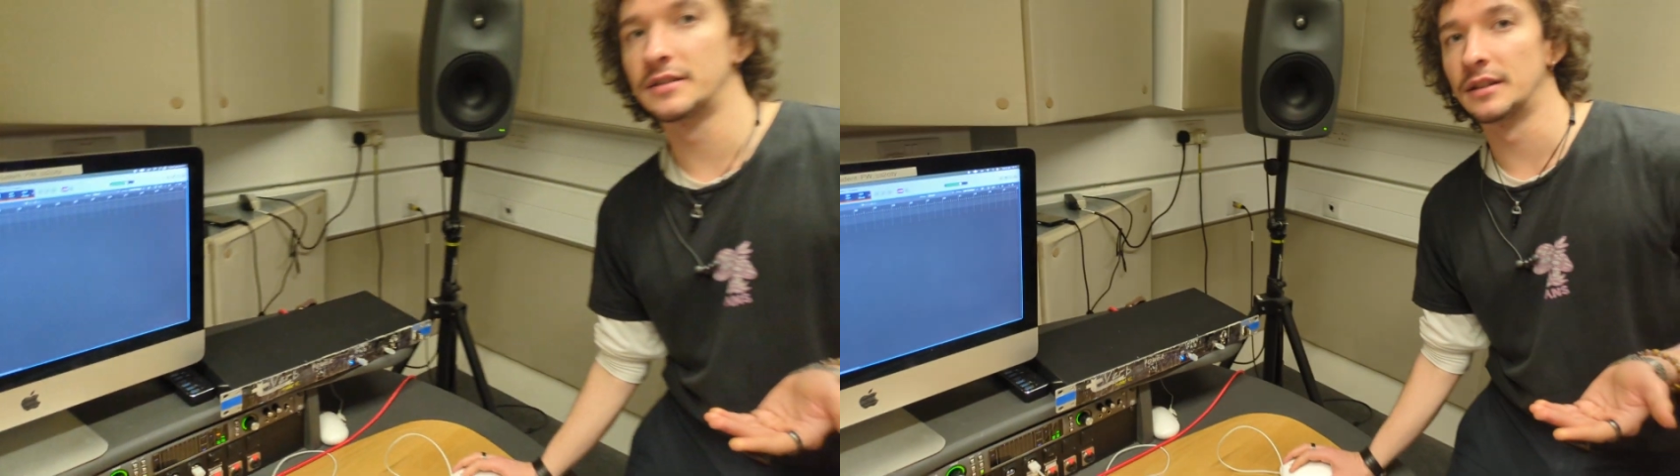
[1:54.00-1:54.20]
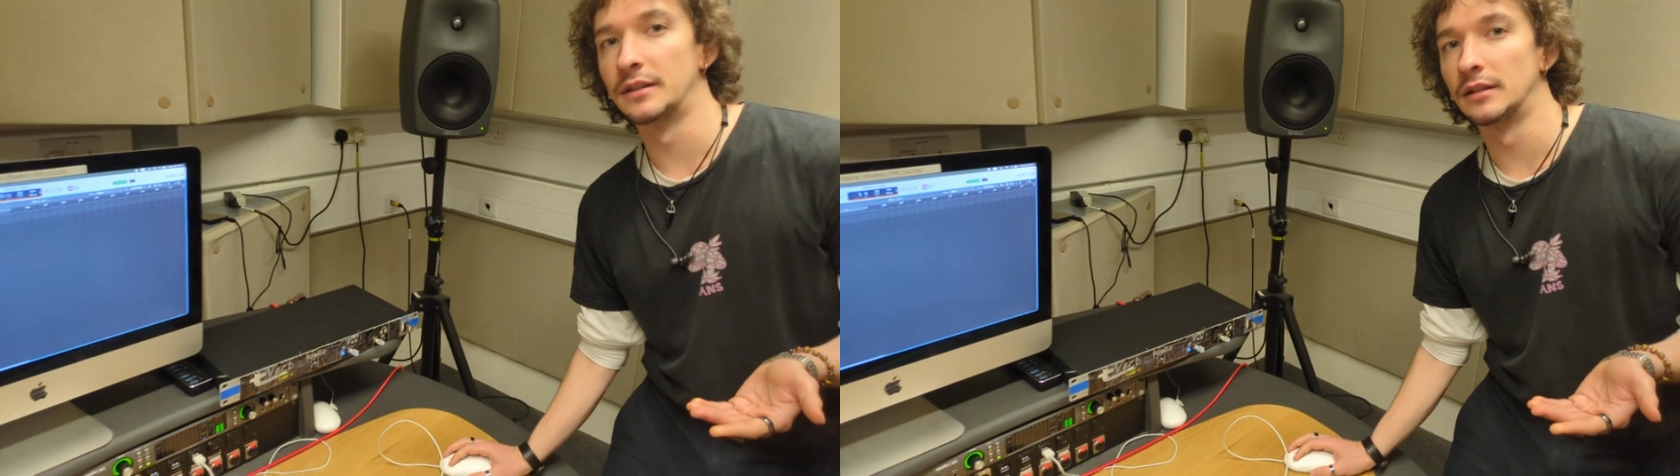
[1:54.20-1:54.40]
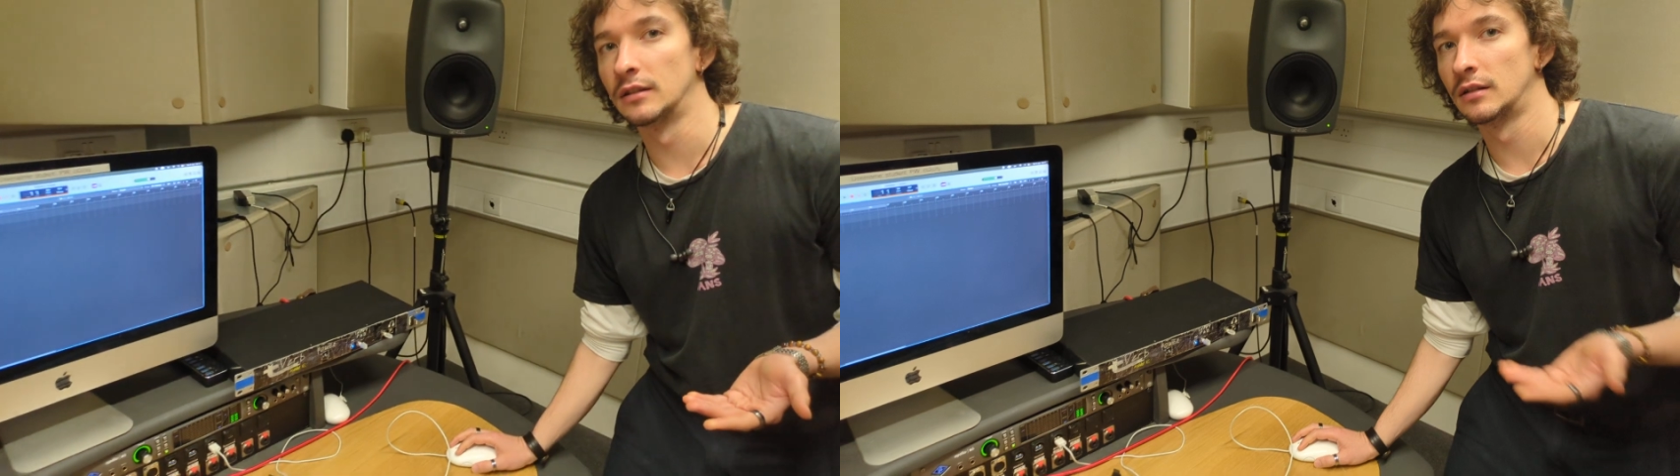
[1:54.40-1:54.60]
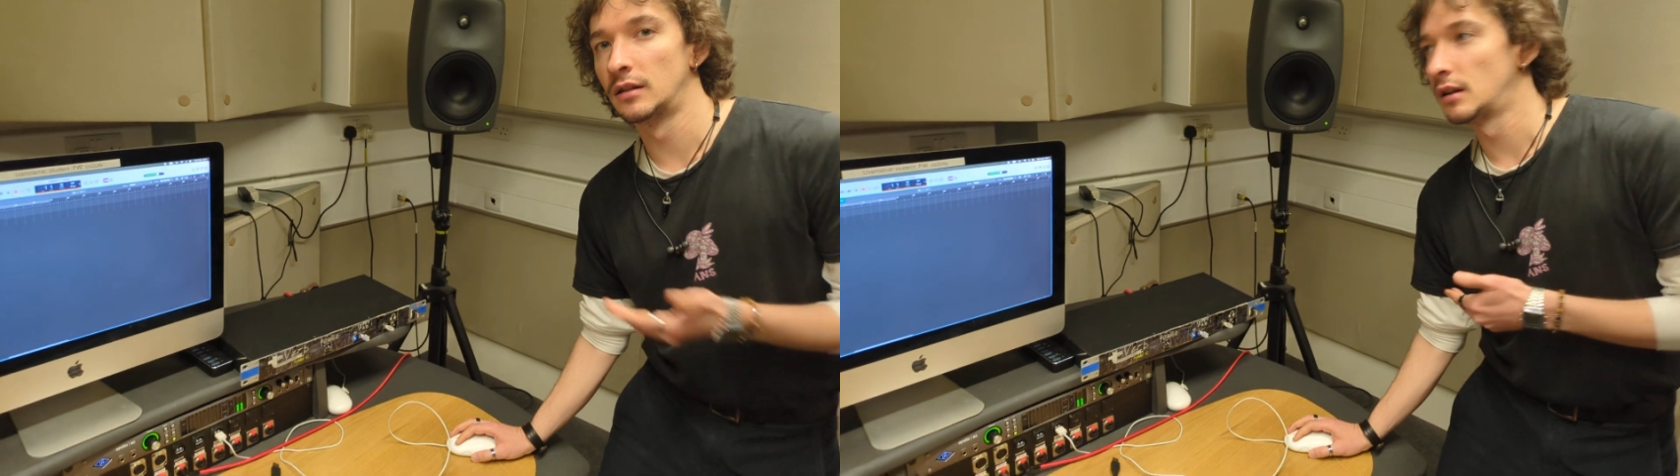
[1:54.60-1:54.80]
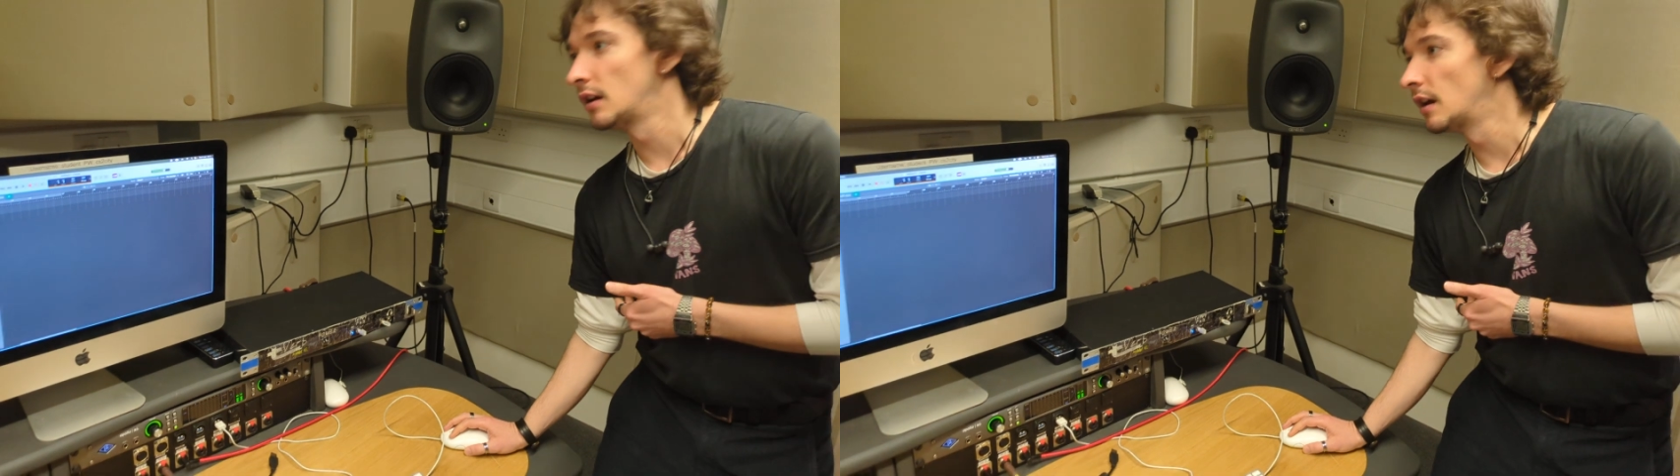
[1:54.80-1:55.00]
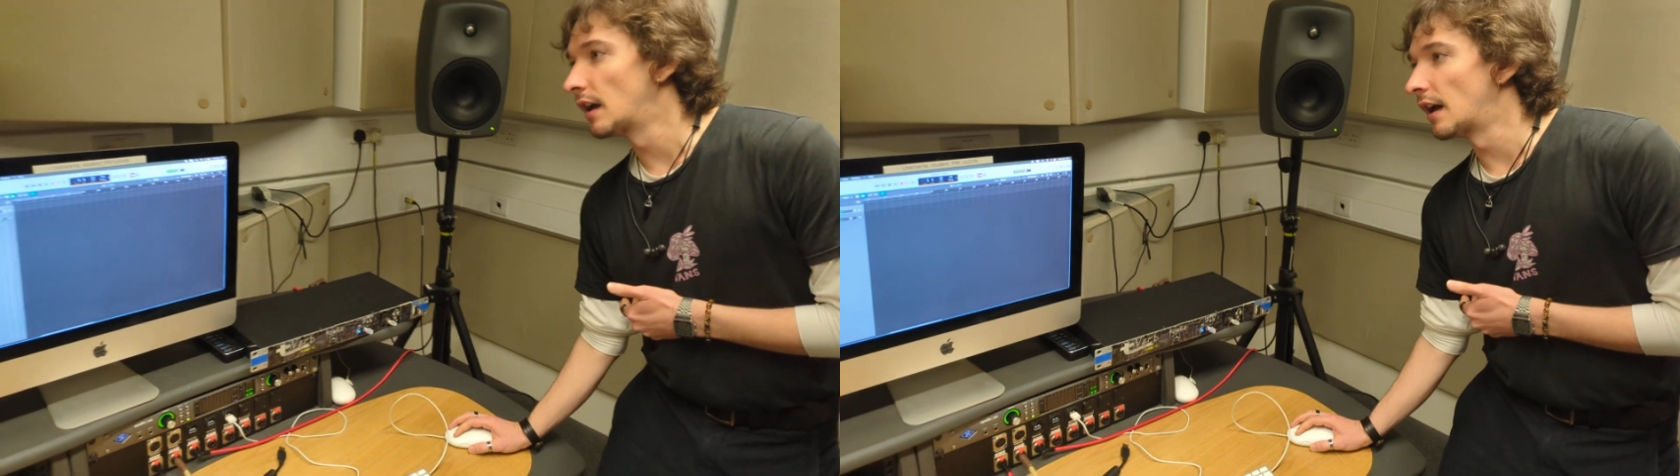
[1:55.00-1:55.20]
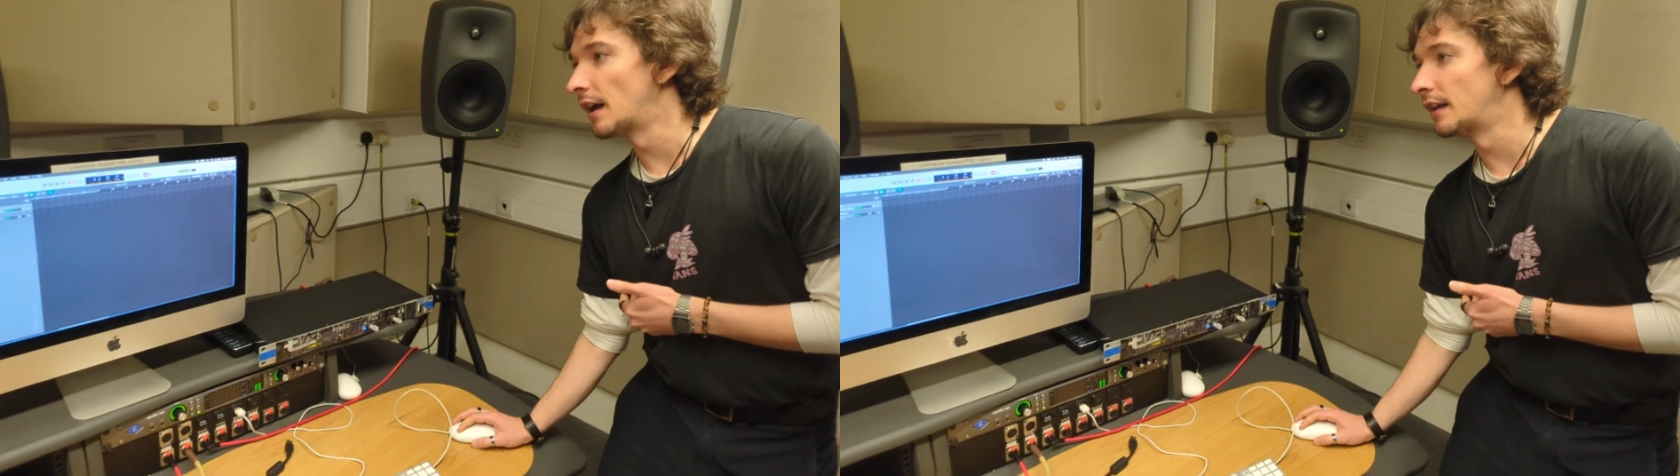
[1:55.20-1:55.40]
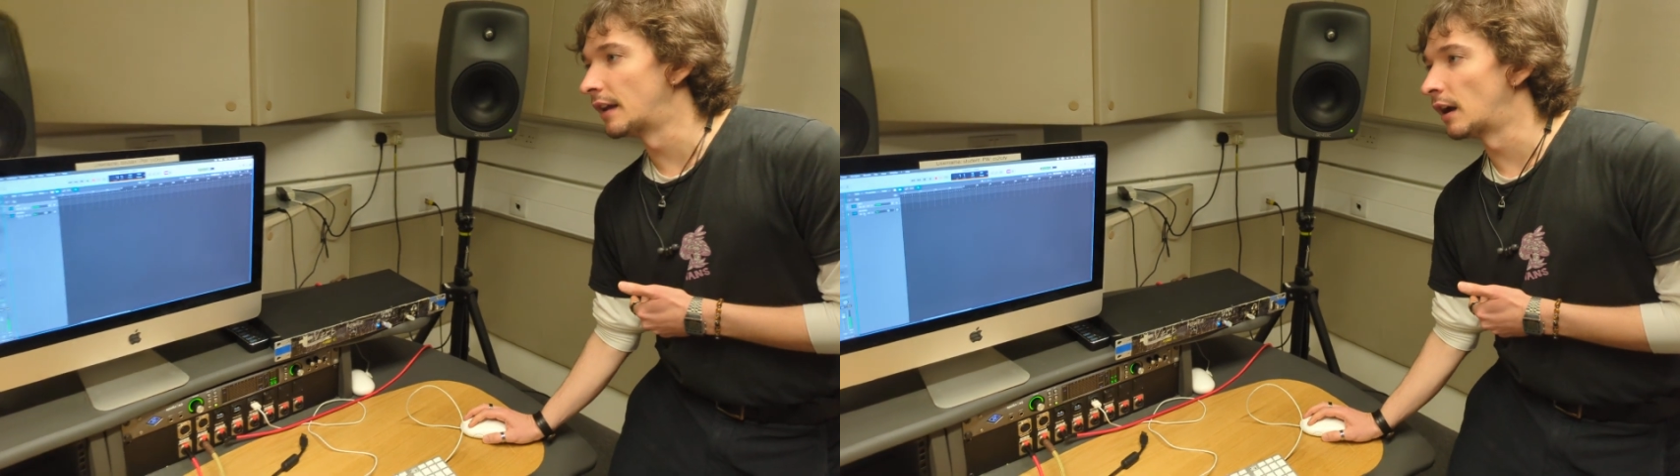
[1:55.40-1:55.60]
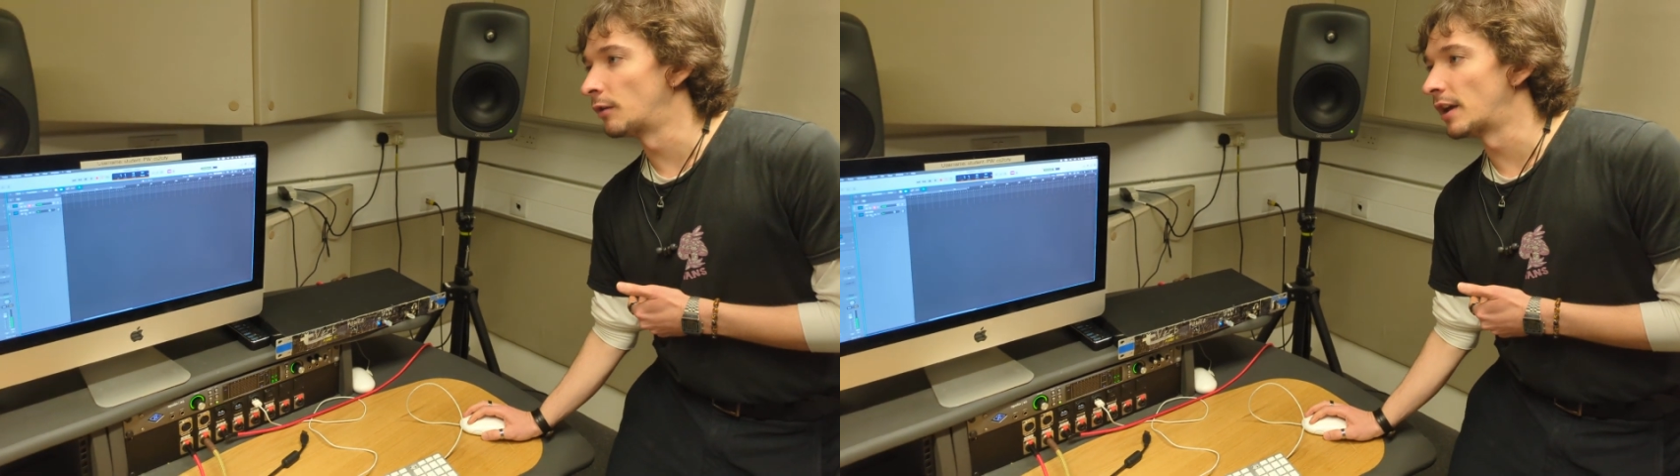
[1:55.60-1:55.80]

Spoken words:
signal, and now